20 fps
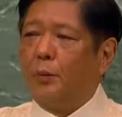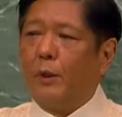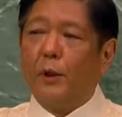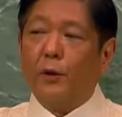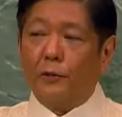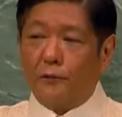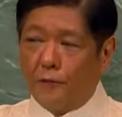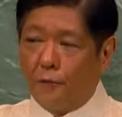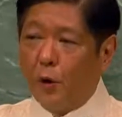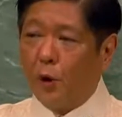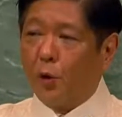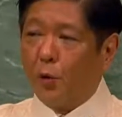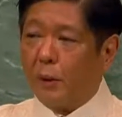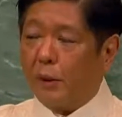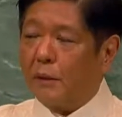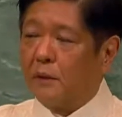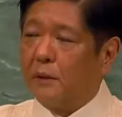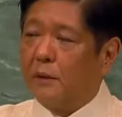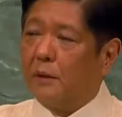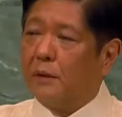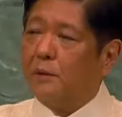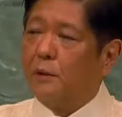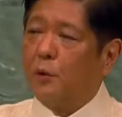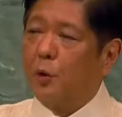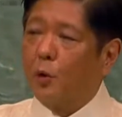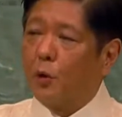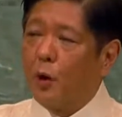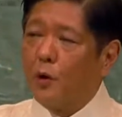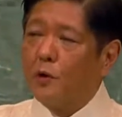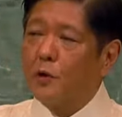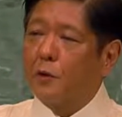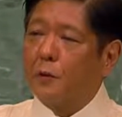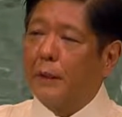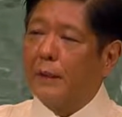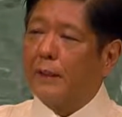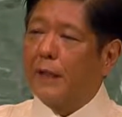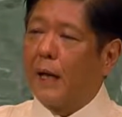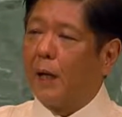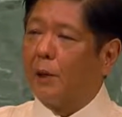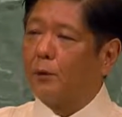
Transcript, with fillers: We look forward to concrete